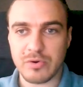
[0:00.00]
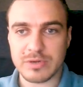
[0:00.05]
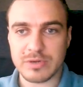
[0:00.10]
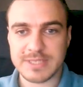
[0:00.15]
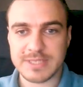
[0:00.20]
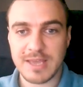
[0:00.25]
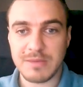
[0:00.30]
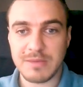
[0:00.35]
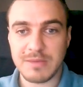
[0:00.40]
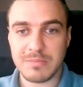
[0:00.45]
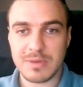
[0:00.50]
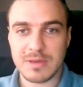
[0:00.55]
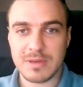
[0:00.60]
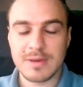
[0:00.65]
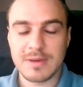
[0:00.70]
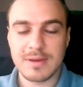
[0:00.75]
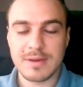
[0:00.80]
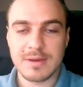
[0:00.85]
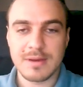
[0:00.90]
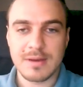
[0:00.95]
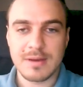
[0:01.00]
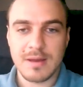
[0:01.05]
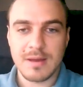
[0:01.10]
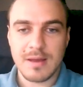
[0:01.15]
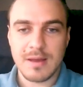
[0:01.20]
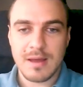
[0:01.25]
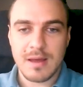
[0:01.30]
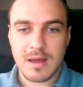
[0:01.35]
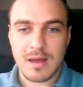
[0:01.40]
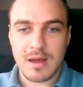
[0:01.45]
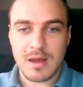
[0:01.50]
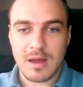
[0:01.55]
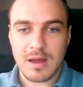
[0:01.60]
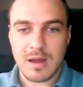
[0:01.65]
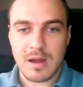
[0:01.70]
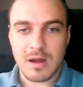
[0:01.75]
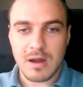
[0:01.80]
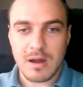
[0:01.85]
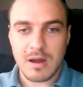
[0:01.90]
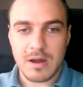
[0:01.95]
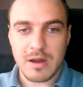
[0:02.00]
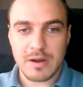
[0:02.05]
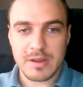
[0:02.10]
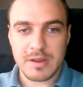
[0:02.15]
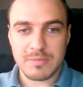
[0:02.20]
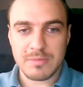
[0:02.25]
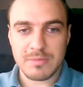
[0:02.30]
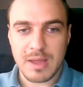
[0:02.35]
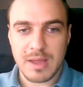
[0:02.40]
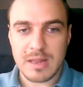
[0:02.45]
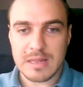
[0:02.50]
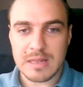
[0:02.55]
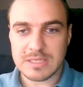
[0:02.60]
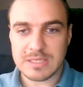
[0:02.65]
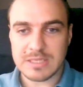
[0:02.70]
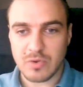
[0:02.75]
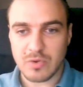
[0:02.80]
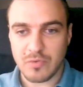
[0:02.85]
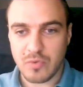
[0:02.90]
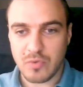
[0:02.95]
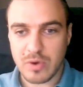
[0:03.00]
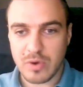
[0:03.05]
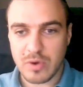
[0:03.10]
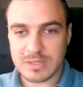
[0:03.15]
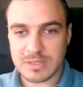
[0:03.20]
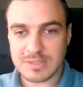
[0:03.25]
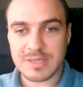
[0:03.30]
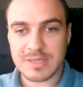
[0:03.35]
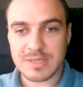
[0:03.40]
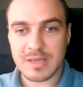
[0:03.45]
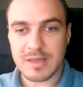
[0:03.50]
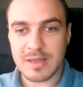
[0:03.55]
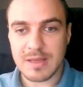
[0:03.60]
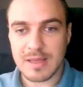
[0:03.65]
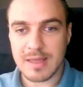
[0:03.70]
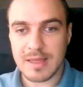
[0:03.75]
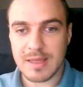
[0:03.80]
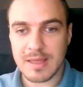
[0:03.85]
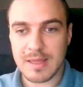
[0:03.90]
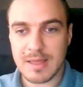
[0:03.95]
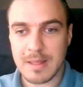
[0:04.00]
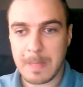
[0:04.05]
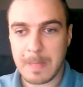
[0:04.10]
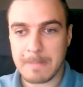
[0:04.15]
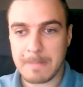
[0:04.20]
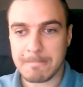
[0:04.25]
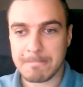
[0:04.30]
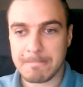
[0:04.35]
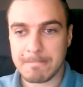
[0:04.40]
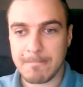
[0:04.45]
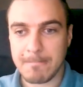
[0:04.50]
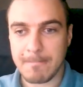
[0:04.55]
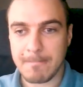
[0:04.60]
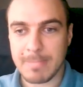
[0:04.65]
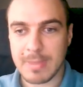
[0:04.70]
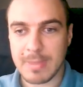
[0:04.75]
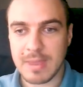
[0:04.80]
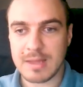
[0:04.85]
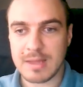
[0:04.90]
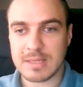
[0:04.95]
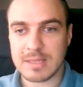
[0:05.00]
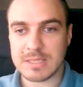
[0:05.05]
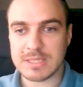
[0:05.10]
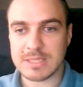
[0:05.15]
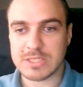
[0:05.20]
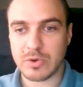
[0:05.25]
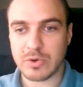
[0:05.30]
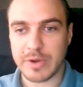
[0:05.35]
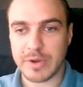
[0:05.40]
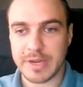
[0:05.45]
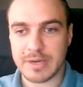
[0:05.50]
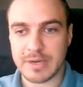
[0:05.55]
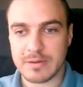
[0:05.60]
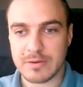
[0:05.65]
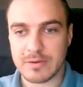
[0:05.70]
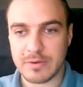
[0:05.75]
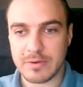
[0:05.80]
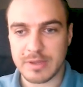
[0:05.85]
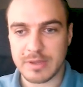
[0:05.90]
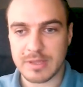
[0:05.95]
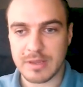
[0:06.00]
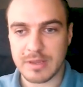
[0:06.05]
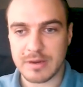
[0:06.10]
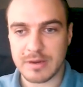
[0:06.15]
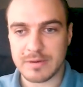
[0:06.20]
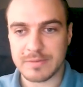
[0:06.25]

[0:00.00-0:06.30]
same are in my list of words, and it's crane right here.